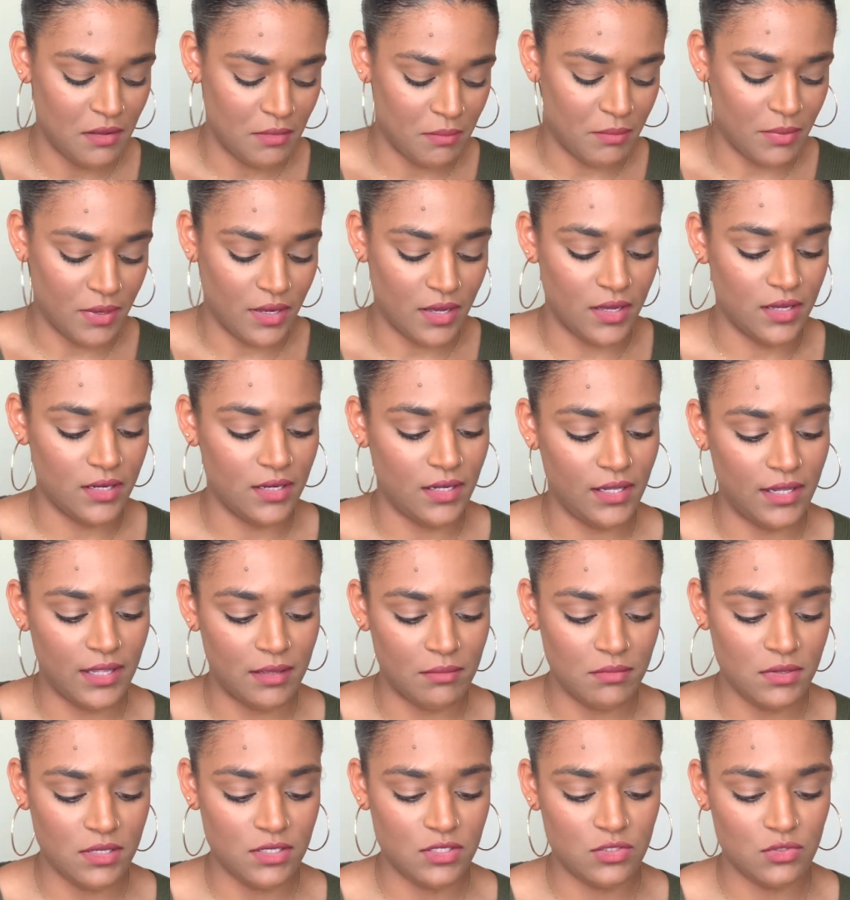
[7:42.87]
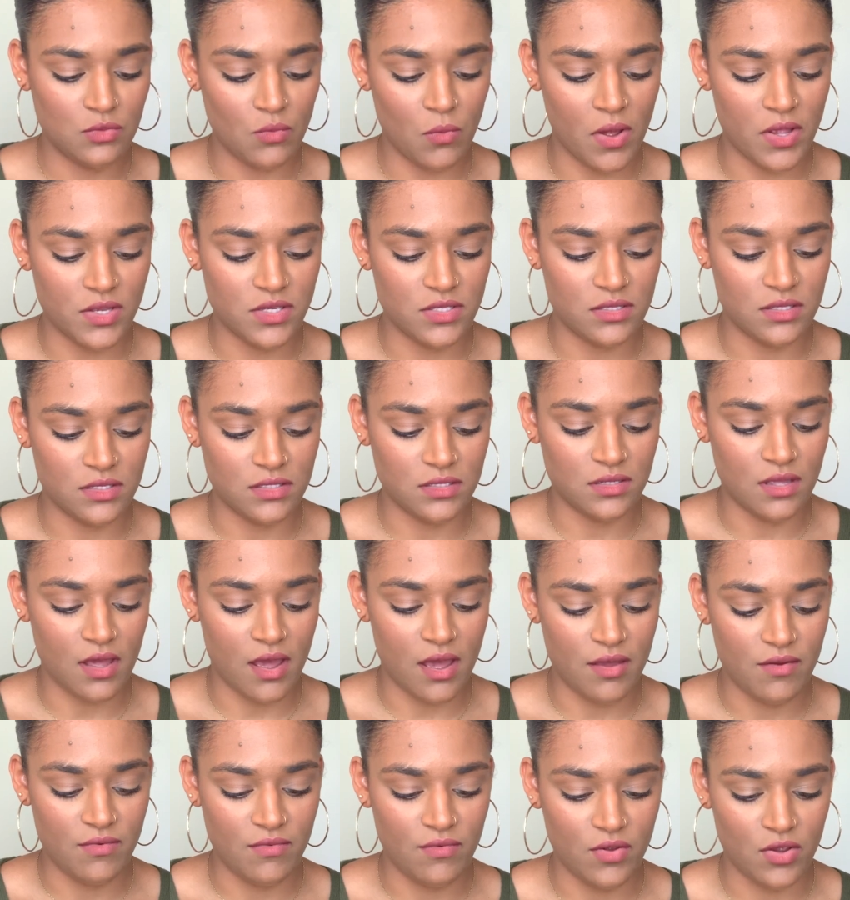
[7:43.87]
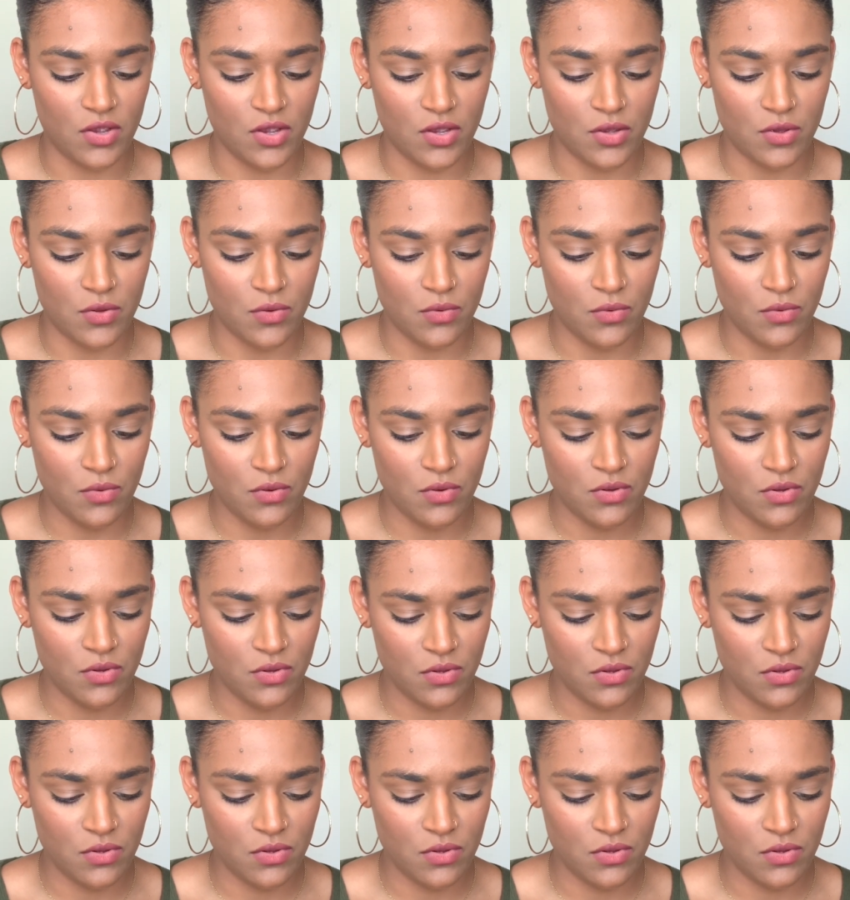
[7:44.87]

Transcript: But let me swatch this guy for you.